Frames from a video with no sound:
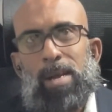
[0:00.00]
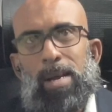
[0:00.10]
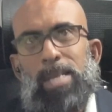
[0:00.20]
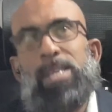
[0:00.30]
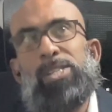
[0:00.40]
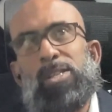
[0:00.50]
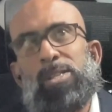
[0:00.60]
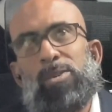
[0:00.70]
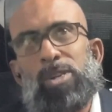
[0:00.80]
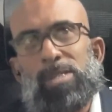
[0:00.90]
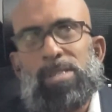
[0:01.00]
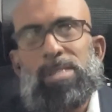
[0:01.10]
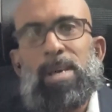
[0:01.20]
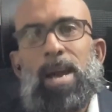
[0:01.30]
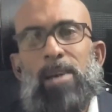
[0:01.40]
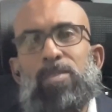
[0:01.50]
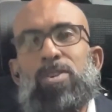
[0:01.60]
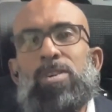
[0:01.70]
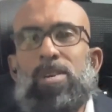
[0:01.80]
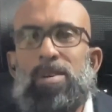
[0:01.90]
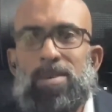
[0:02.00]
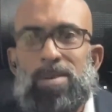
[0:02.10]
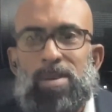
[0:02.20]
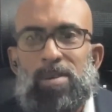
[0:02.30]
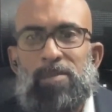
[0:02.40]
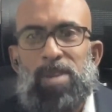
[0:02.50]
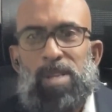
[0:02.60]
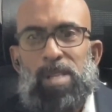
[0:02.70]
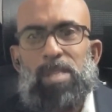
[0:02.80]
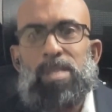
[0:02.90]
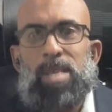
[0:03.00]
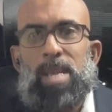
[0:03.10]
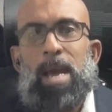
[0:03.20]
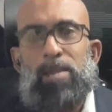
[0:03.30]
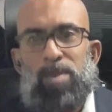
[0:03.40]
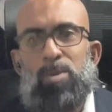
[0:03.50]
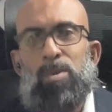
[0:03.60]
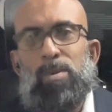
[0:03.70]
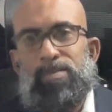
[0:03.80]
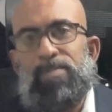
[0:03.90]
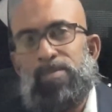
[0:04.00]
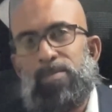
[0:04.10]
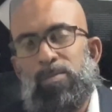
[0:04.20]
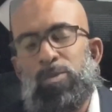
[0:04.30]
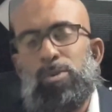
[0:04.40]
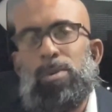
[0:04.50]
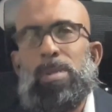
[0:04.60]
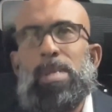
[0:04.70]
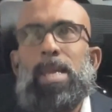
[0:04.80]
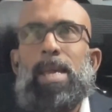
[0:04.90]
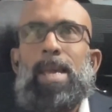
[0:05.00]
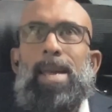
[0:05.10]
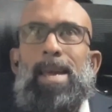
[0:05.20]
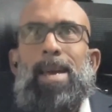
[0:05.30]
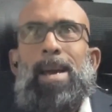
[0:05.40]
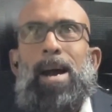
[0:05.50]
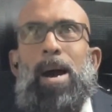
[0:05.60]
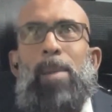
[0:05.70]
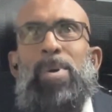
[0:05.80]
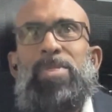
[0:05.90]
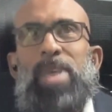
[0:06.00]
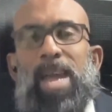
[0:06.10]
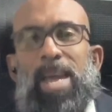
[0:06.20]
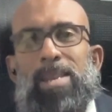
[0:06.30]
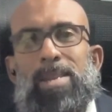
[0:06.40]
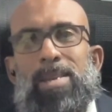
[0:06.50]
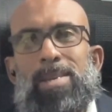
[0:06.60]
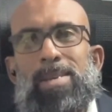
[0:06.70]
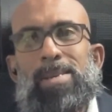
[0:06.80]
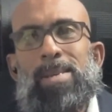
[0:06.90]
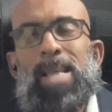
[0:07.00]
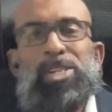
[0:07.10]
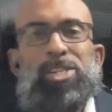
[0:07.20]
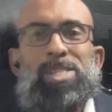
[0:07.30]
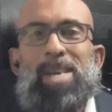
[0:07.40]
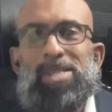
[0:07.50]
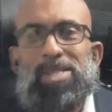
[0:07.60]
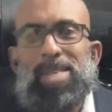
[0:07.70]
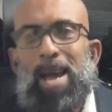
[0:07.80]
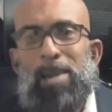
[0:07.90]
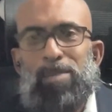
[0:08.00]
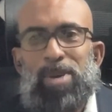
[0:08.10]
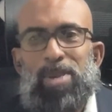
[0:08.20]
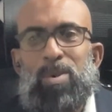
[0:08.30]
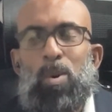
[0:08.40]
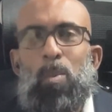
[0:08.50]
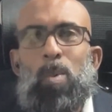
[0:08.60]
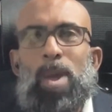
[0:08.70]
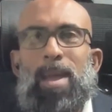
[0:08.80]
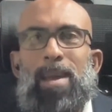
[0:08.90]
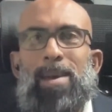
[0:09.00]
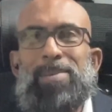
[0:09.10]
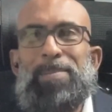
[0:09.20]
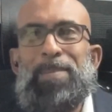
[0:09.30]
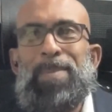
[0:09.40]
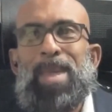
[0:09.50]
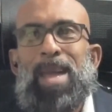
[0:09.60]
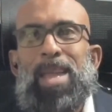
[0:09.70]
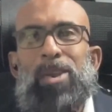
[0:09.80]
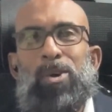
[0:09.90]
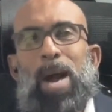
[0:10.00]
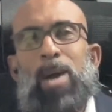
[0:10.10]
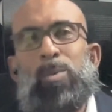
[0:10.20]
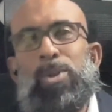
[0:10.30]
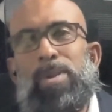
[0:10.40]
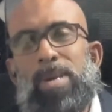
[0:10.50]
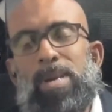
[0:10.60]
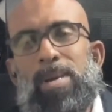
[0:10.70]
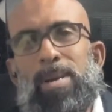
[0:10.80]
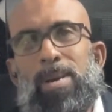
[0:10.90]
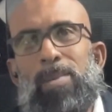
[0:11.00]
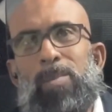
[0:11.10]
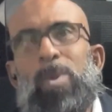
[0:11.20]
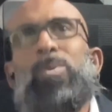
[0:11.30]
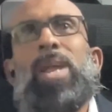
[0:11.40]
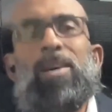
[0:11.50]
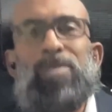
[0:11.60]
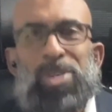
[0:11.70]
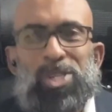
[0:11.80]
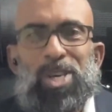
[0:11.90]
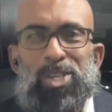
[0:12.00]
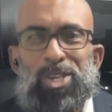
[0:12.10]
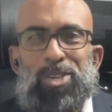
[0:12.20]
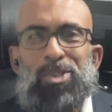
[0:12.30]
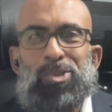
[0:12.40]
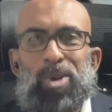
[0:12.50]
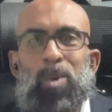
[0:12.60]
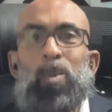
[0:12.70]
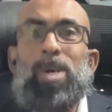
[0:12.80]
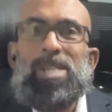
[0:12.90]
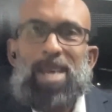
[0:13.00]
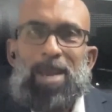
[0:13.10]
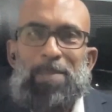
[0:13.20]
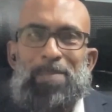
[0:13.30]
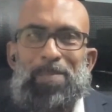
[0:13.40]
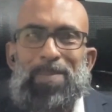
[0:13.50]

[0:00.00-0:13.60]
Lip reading: an easy thought to have her fill the admin or role. But then clashes started to happen where, we would have a discussion during work time.